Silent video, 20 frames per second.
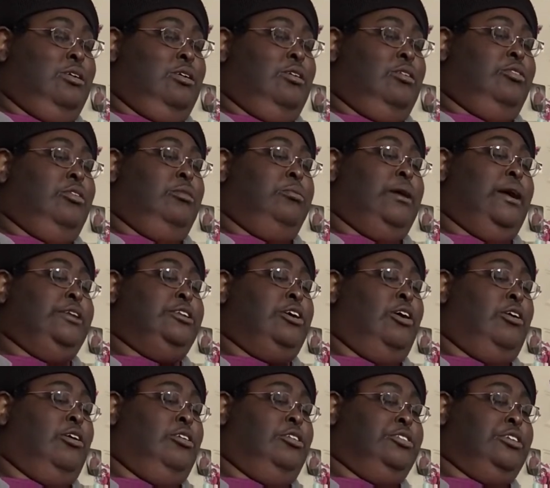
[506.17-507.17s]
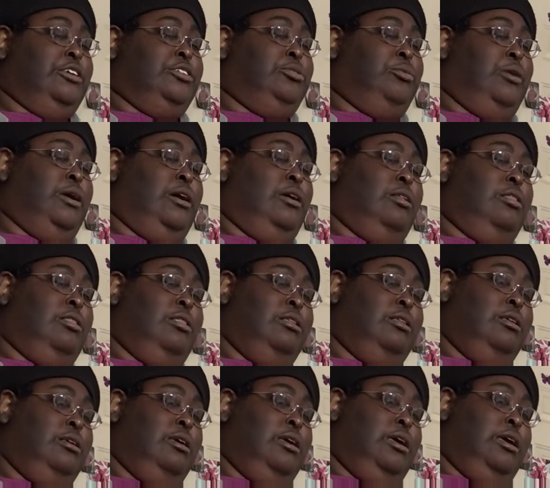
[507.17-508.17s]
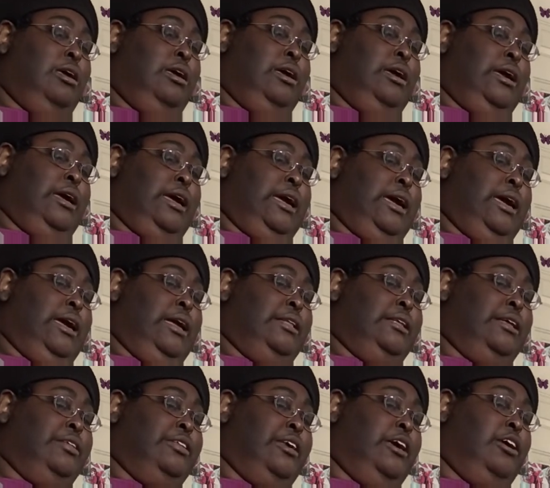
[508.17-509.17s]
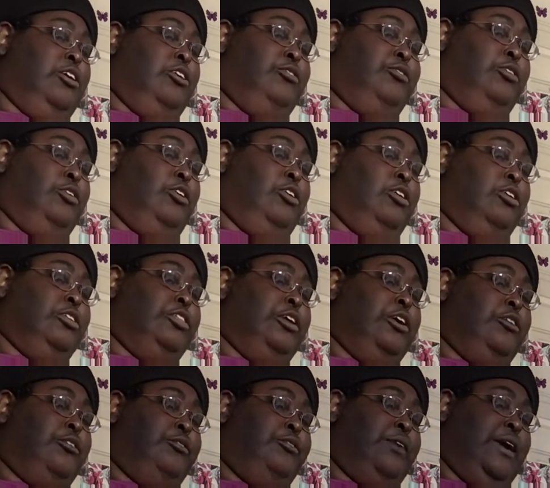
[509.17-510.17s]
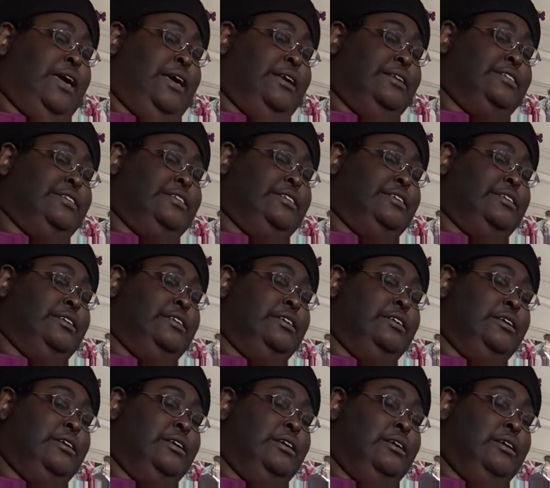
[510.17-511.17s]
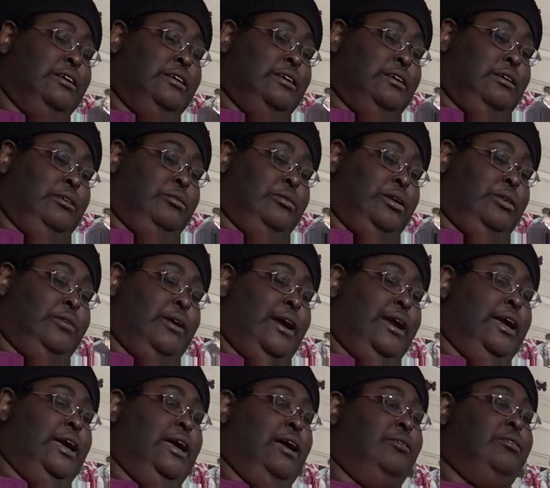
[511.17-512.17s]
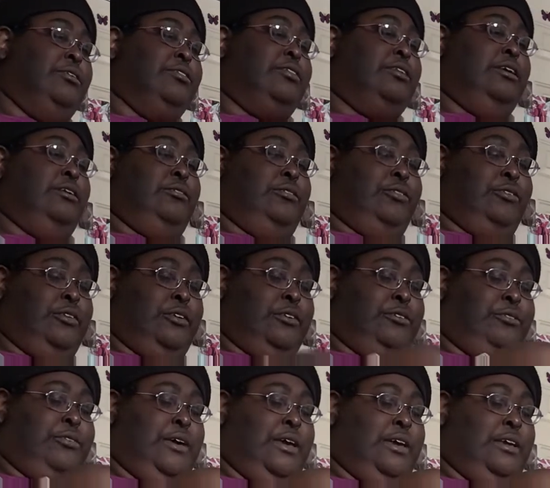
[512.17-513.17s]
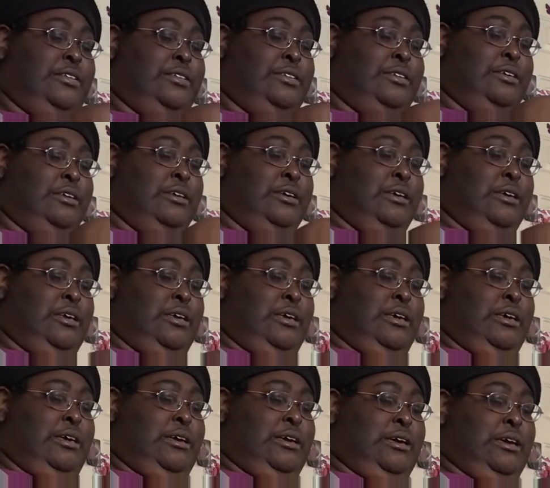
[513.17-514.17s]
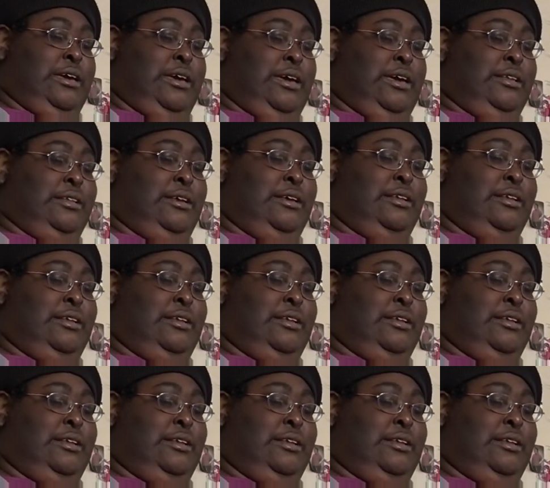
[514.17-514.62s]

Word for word: for my dolls as well, and they are for their face. Whenever I have a thing for the face, and